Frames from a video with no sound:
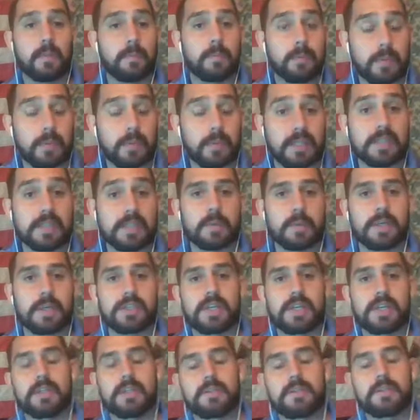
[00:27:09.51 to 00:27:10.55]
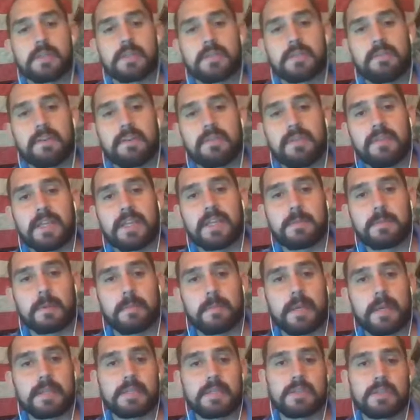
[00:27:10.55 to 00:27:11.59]
please reach out to us via Facebook
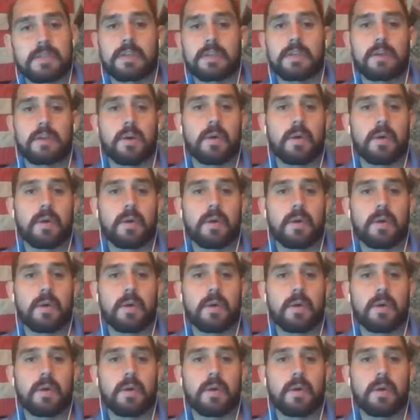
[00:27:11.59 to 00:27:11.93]
Messenger.